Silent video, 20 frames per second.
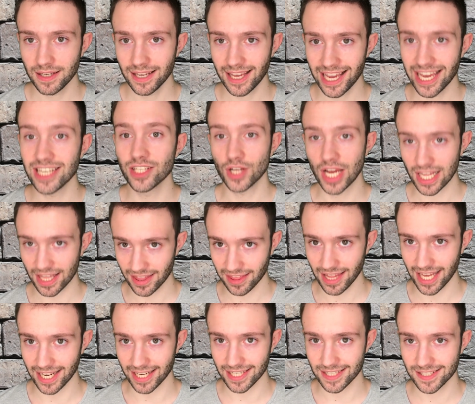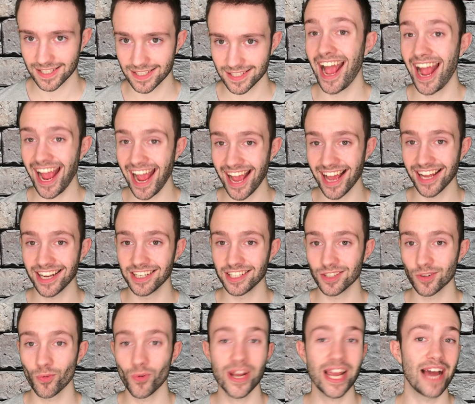in athletics, and
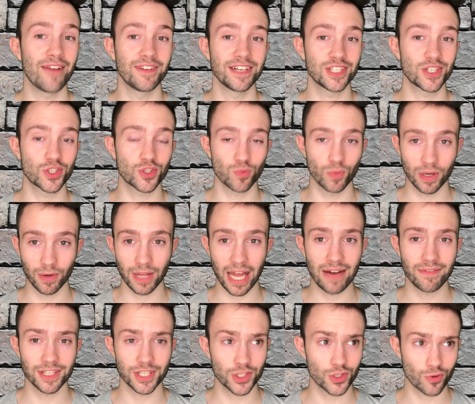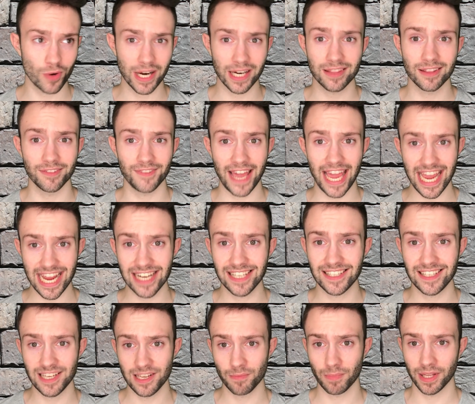we'll have a strength of
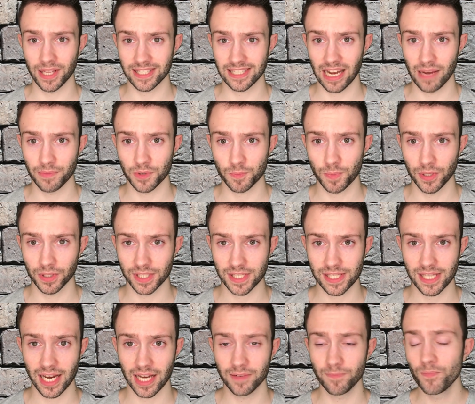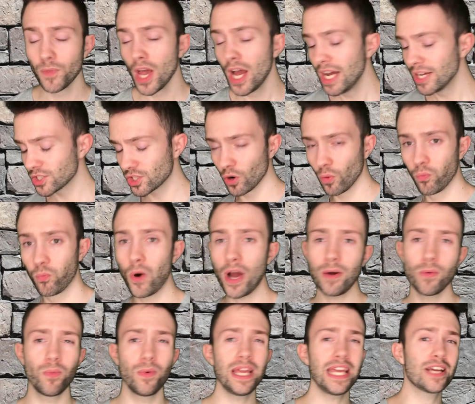18 by the time this build is done. So
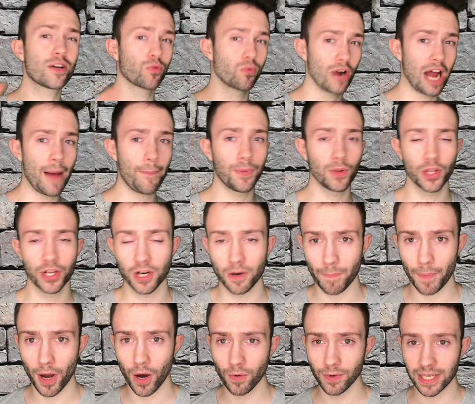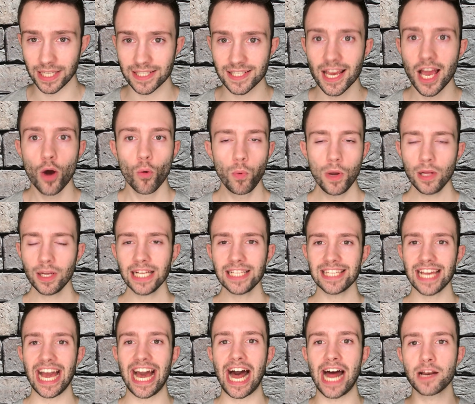when we grapple an opponent, we'll get
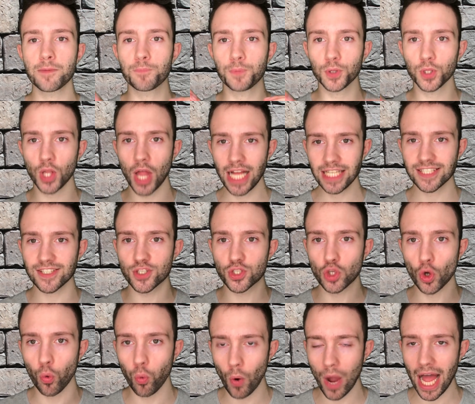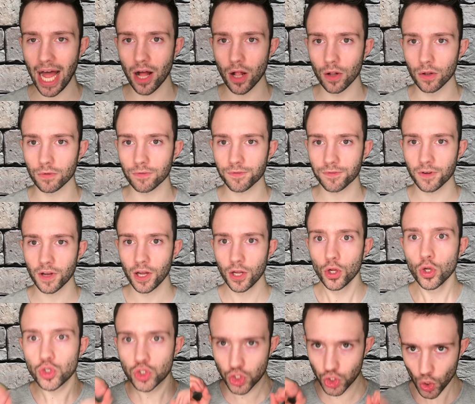to add +12
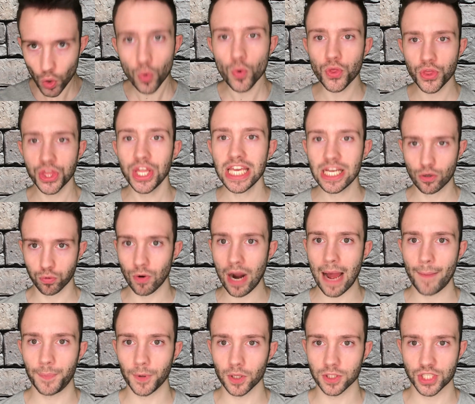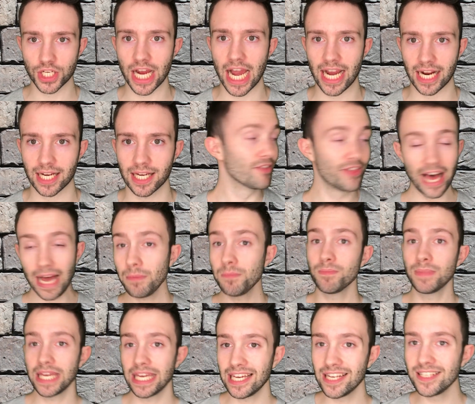to the grapple check. That
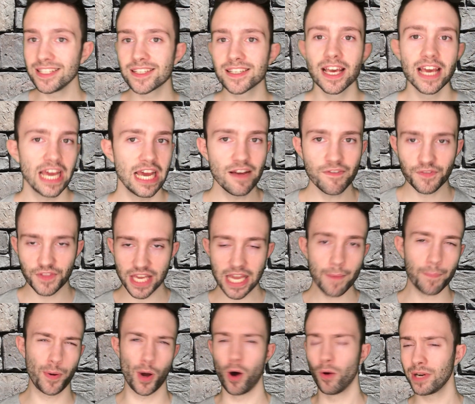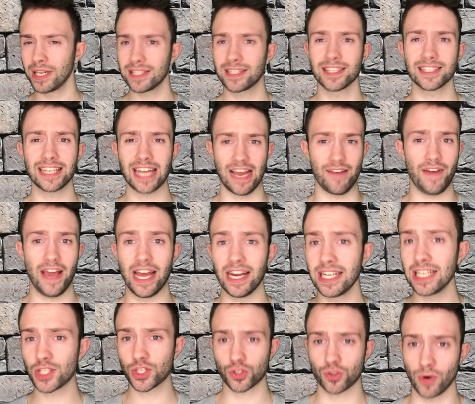means if the opponent doesn't have any
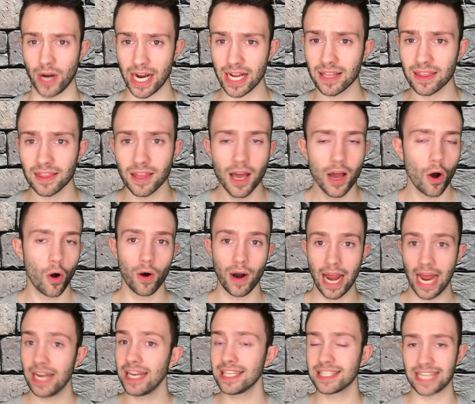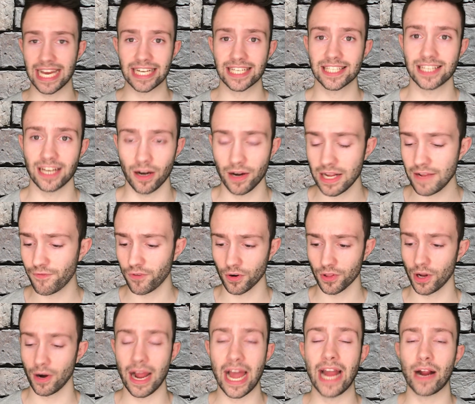strength or any dexterity for
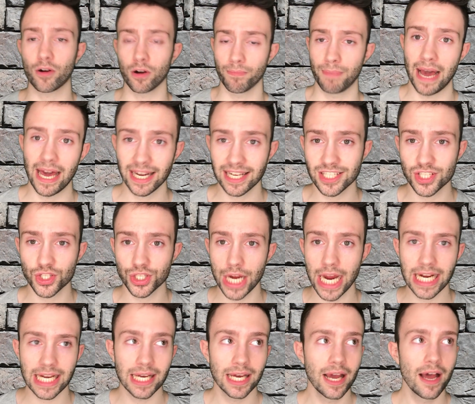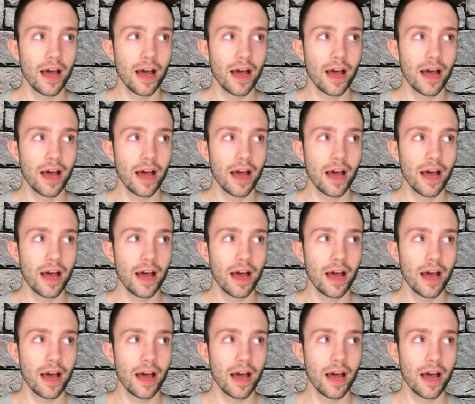their acrobatics check,